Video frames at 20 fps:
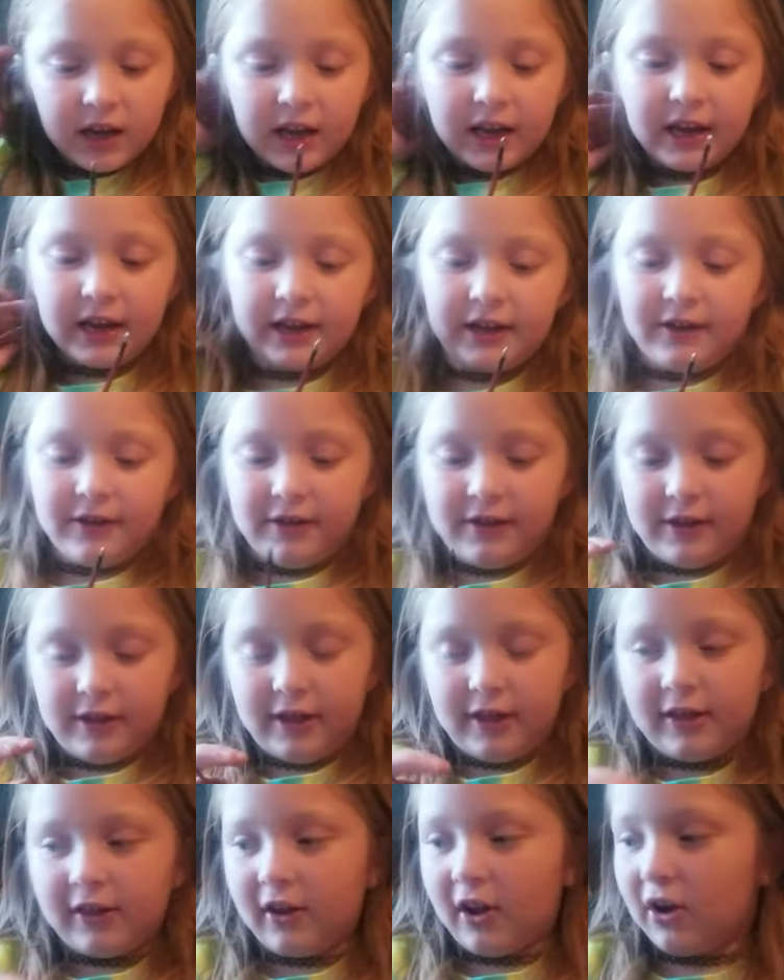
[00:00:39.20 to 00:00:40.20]
And
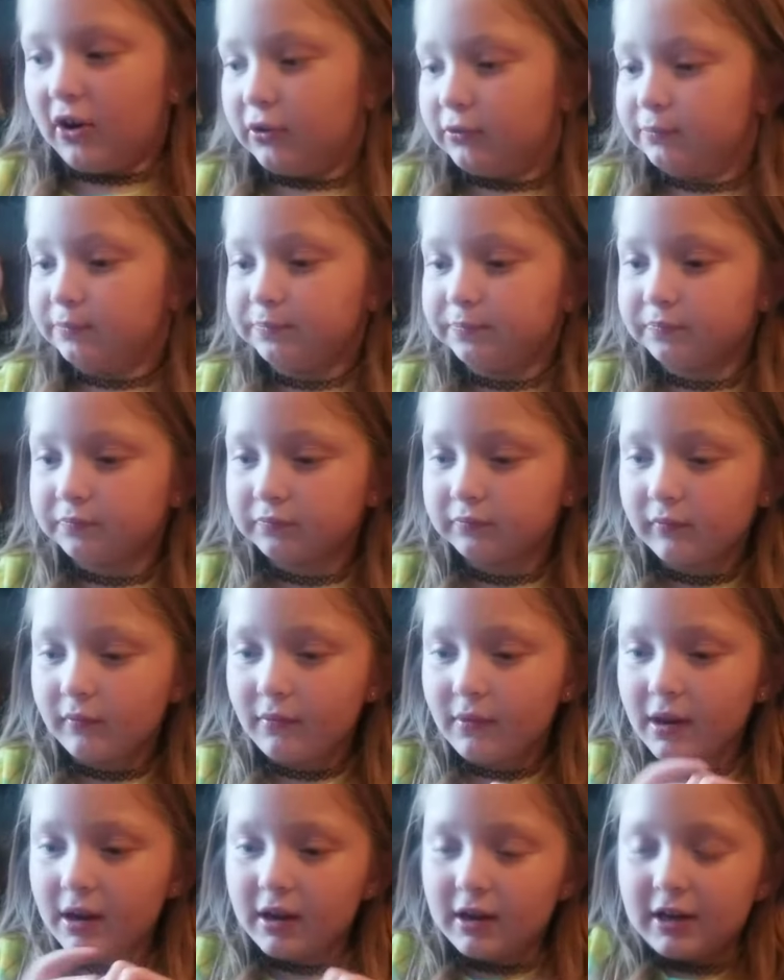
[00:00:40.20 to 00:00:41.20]
so
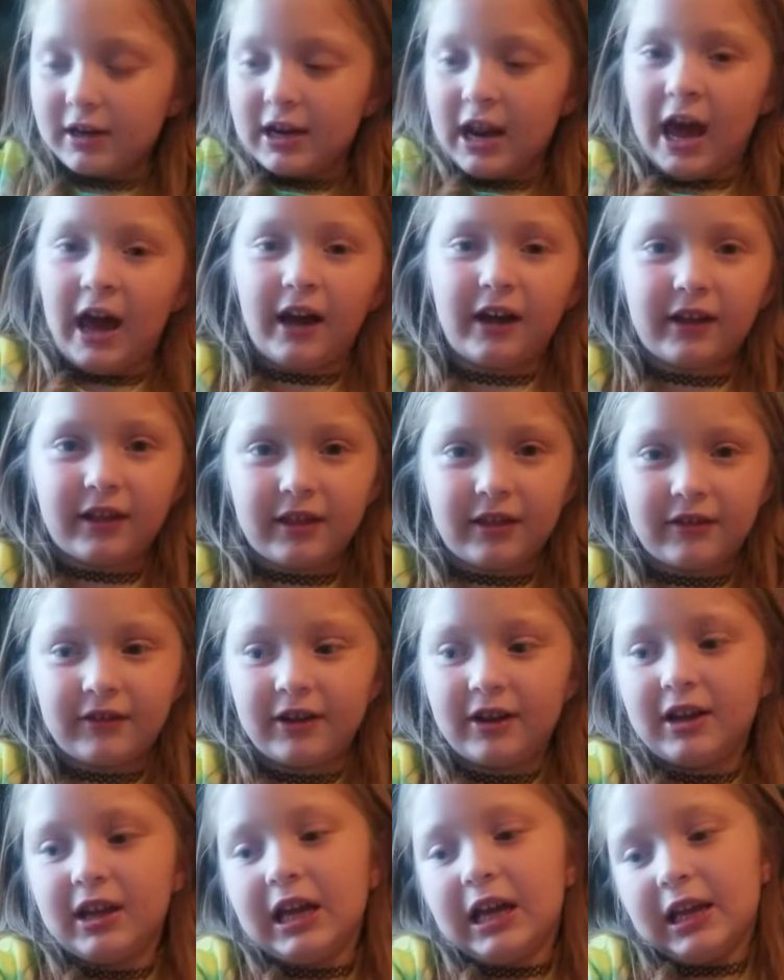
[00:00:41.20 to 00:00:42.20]
next,
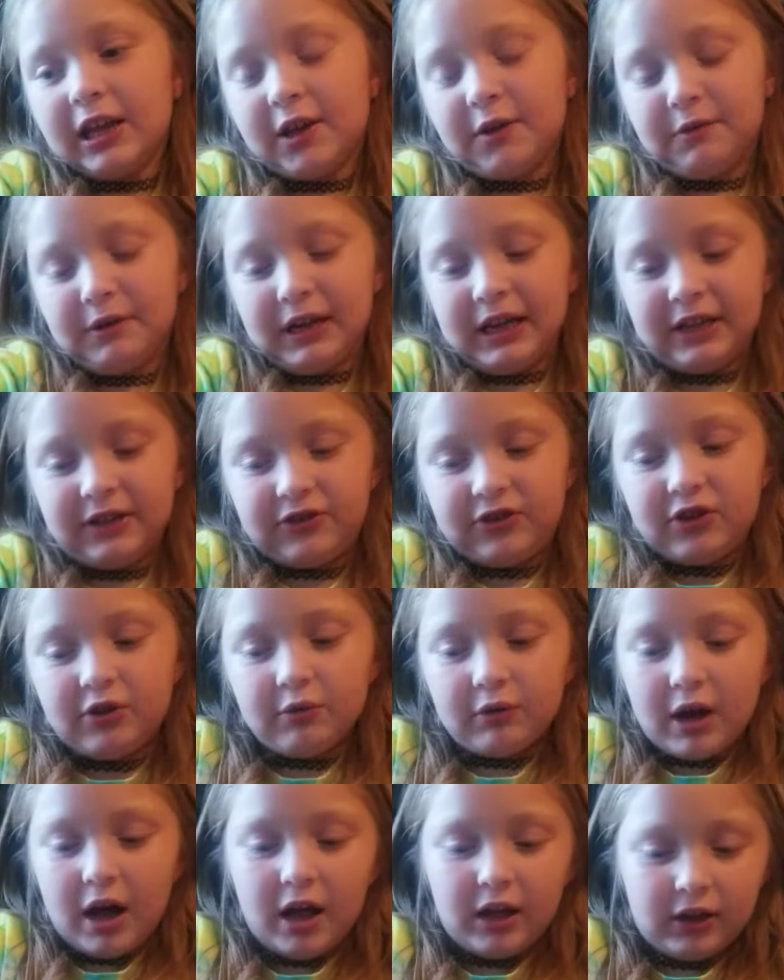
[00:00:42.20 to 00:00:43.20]
you need two
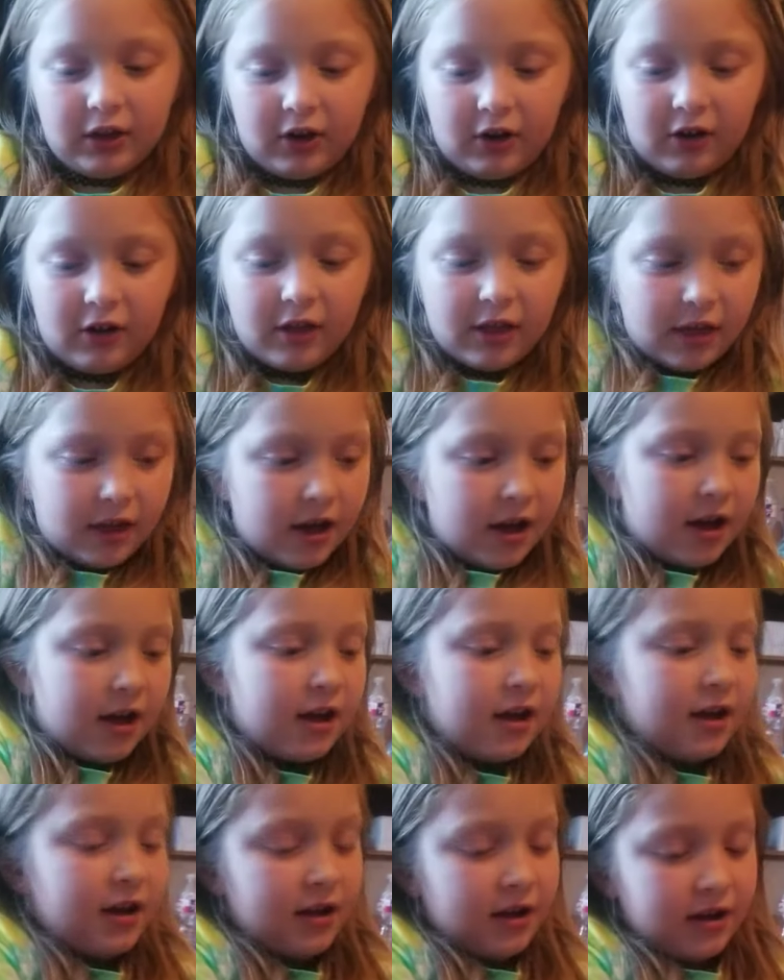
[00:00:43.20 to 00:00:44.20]
colors
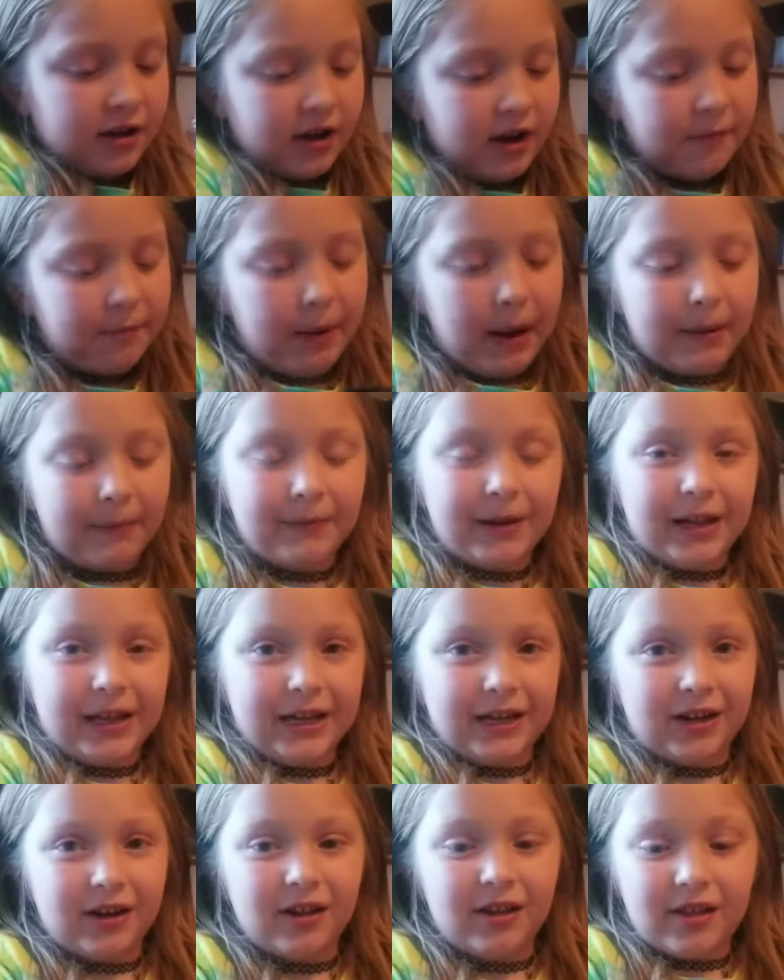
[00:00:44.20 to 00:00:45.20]
of pipe
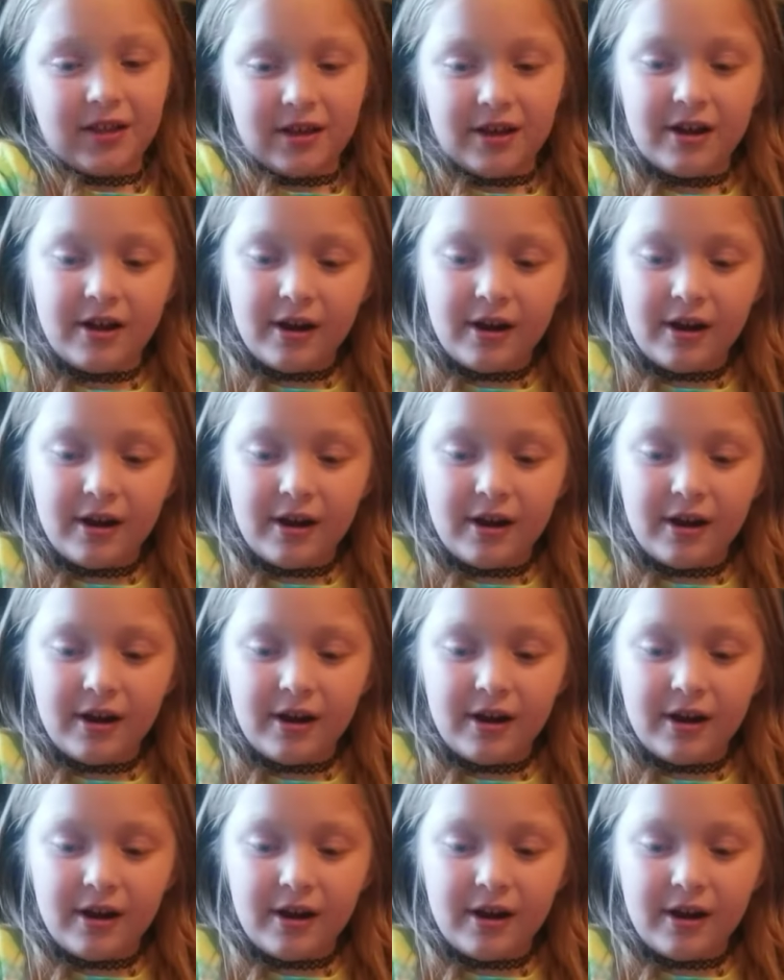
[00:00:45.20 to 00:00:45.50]
cleaners.